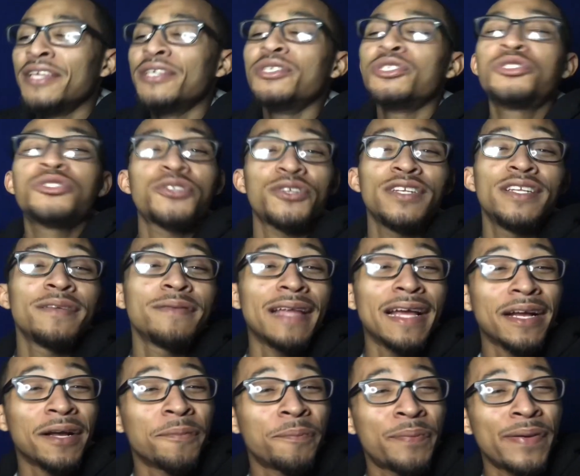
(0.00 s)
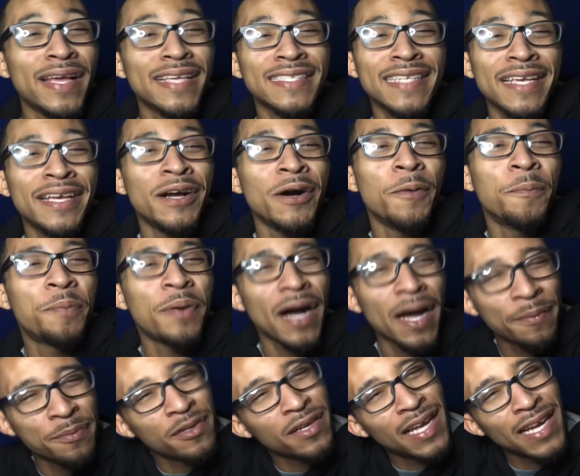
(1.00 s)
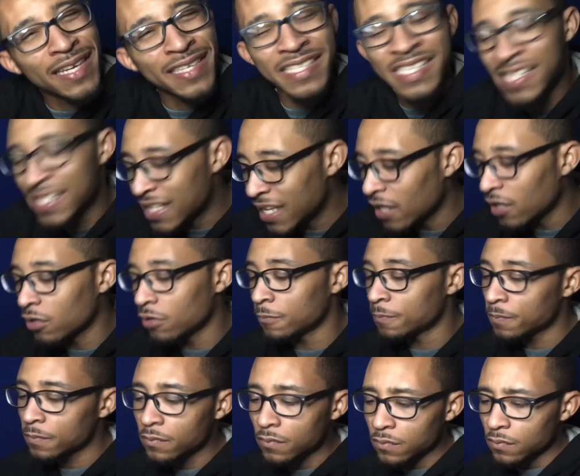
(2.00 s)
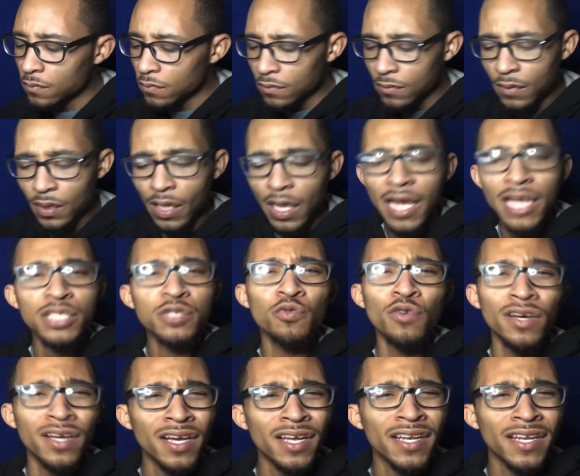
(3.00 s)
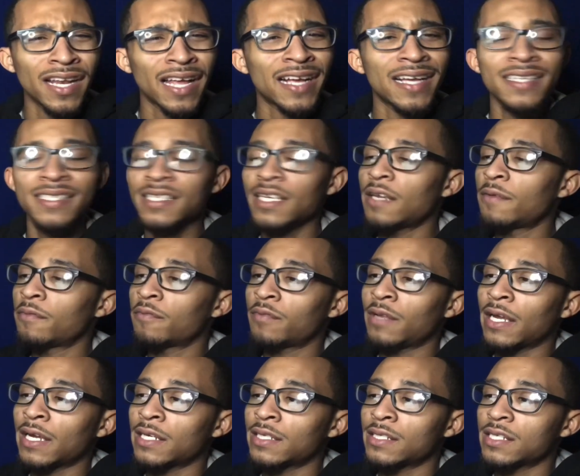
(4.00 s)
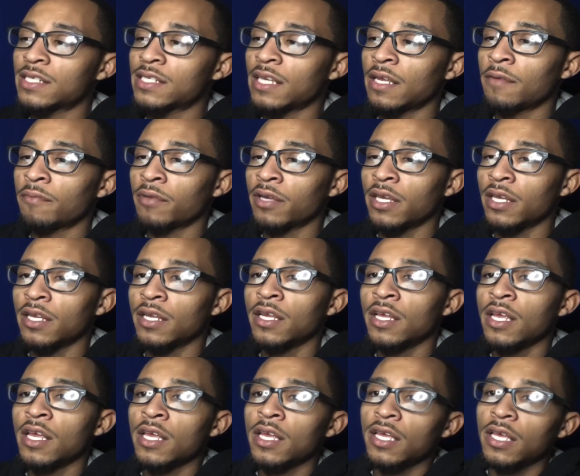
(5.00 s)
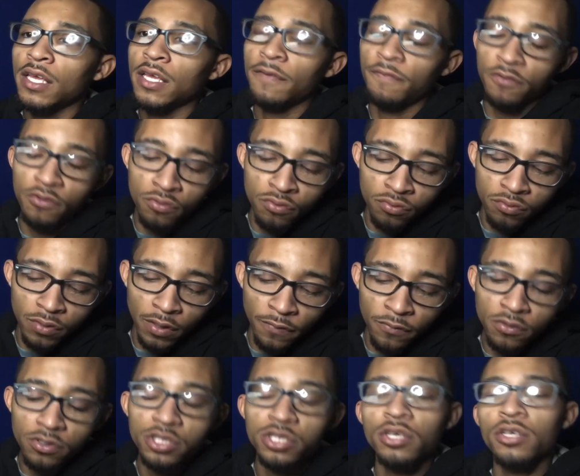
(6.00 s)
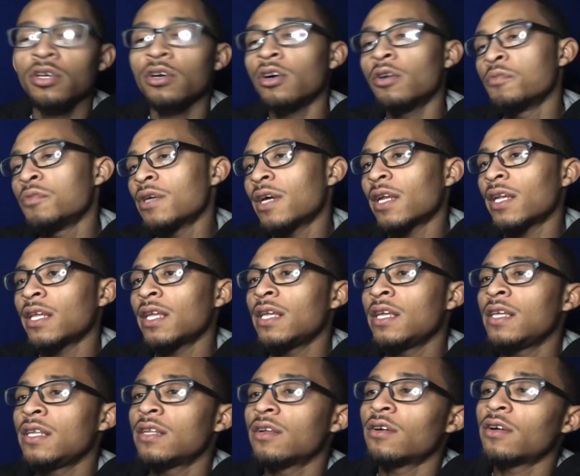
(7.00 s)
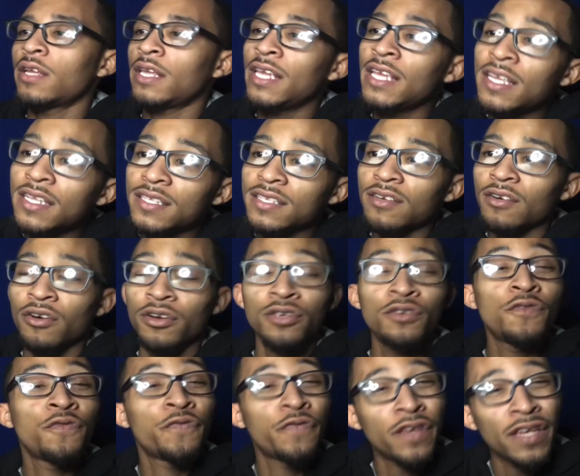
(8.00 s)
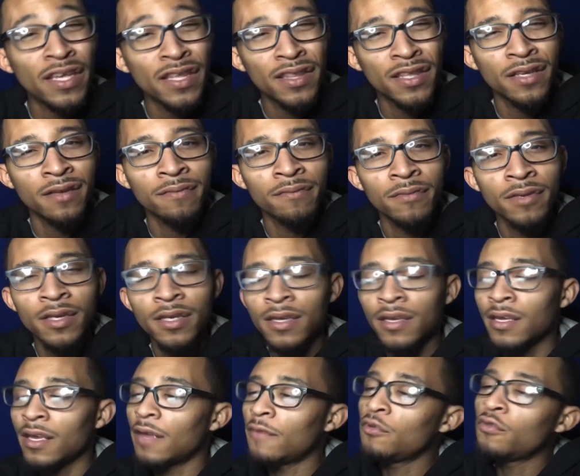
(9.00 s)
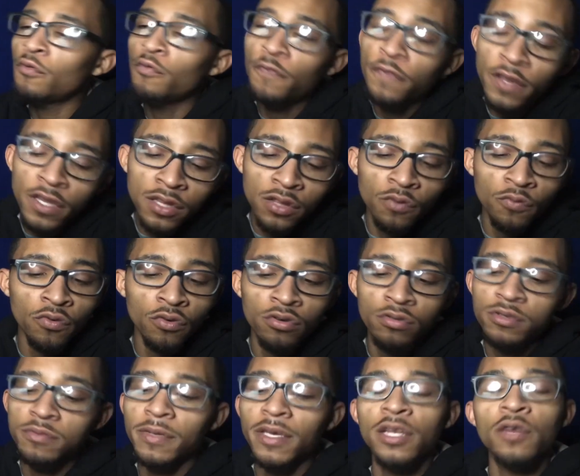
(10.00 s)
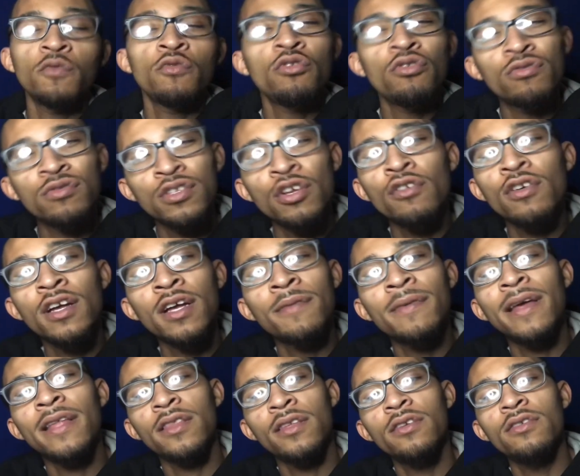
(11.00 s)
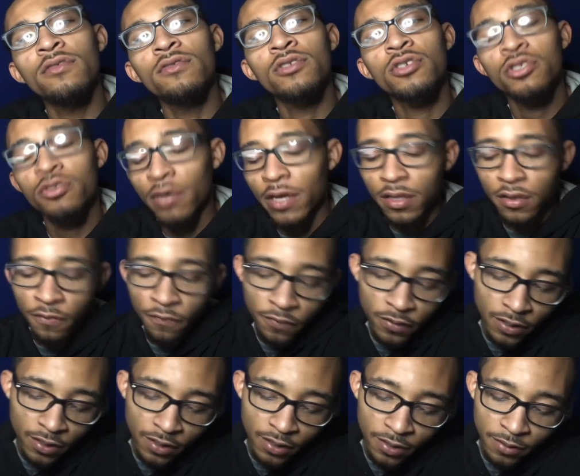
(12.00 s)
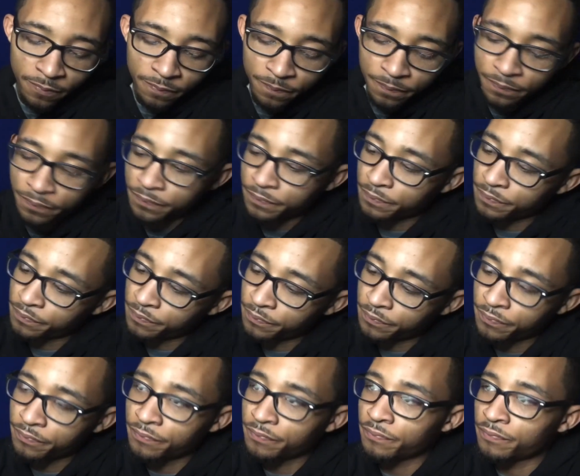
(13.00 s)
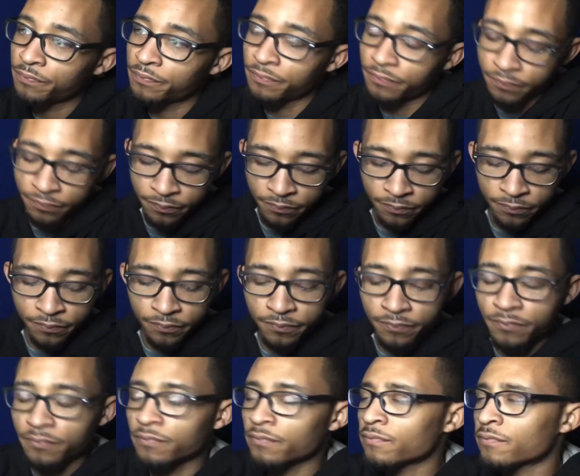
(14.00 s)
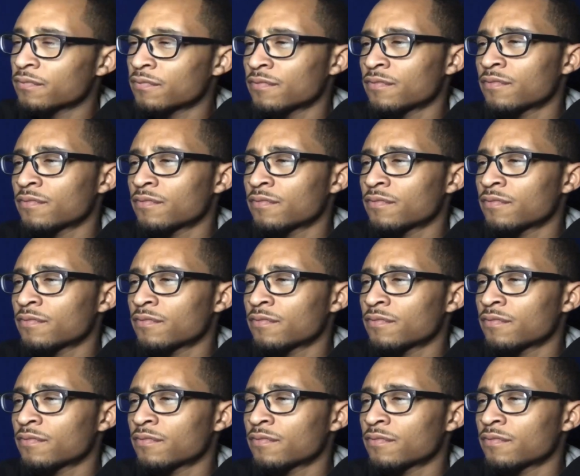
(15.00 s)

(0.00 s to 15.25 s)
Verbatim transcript: you treat him like a peasant, he gon' pop you like a skittle. That's 100, like I said, like I just said in the beginning. If you if you show your homie how to heat eat or you feed them, if you feed the wolves, man, the wolves don't come after you. Straight the fuck up. Ain't nobody fucking